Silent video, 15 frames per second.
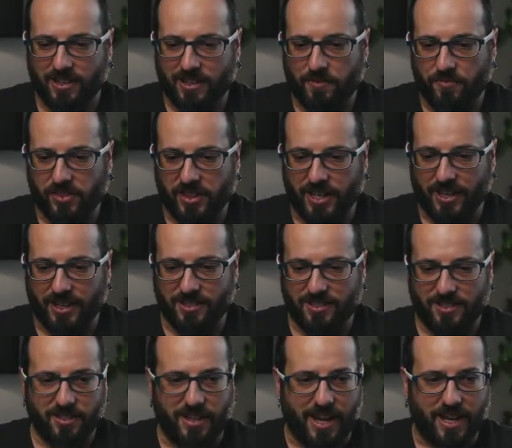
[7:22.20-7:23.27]
Then I
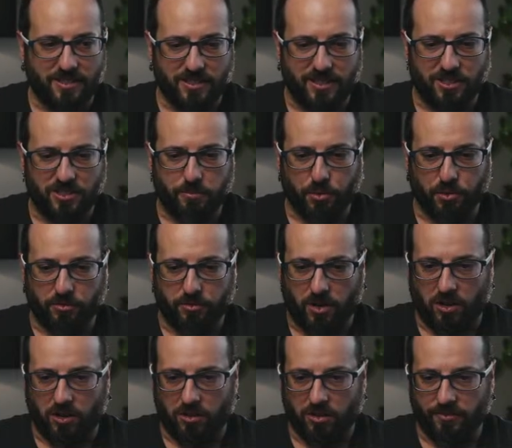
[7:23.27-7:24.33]
asked it to prune
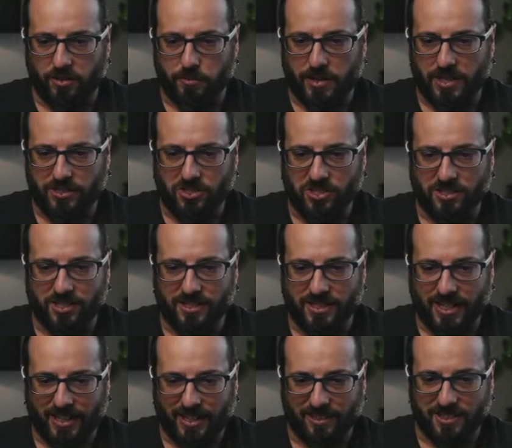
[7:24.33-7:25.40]
all of the messages
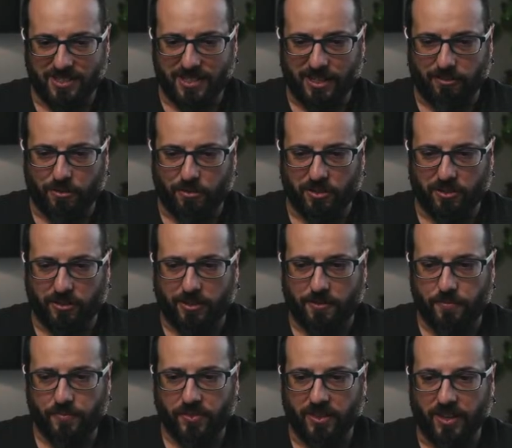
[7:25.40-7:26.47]
containing the secret word,
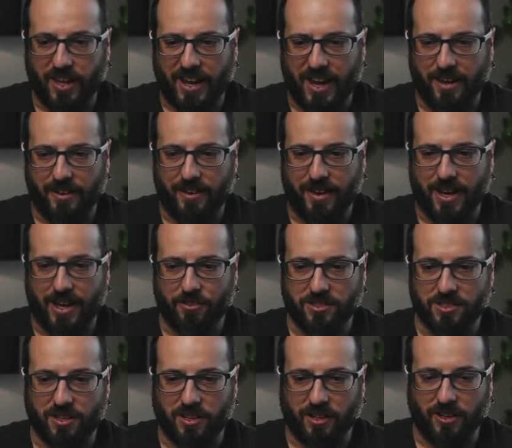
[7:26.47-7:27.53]
and now it's
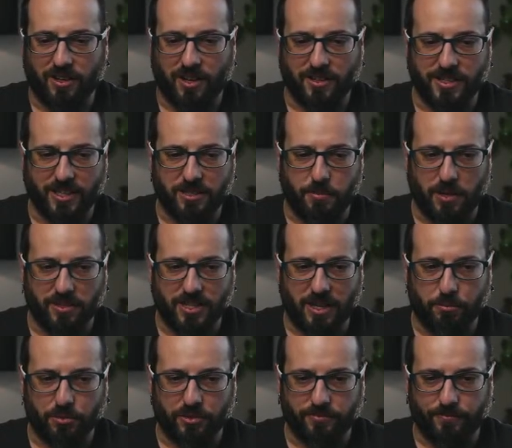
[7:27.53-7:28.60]
calling Context Bonsai
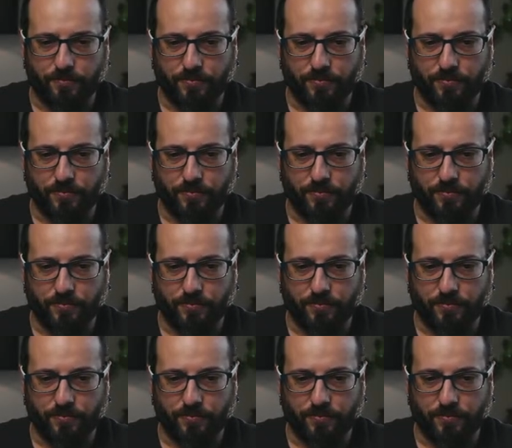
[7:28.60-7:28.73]
prune.